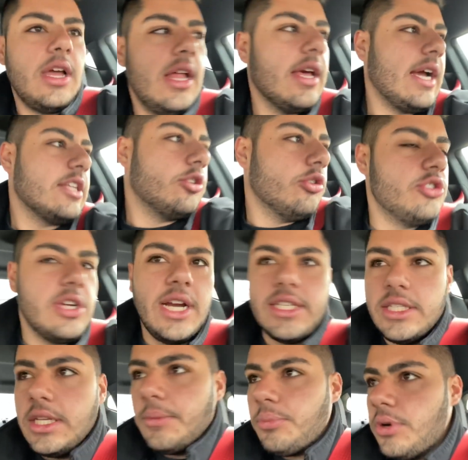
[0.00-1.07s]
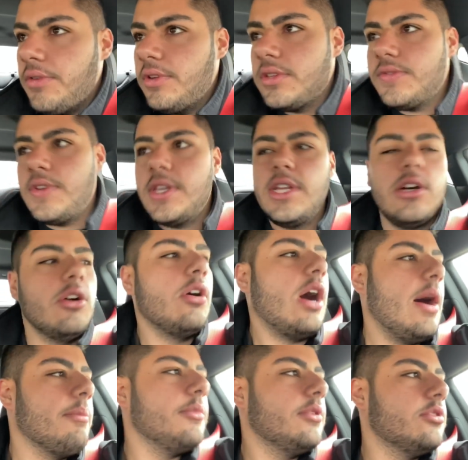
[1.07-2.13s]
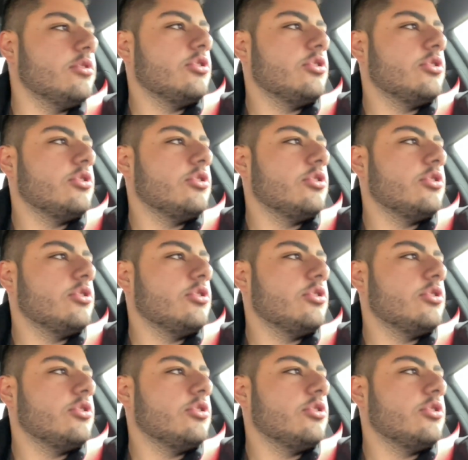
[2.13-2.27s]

like I told you guys in the previous video, I'm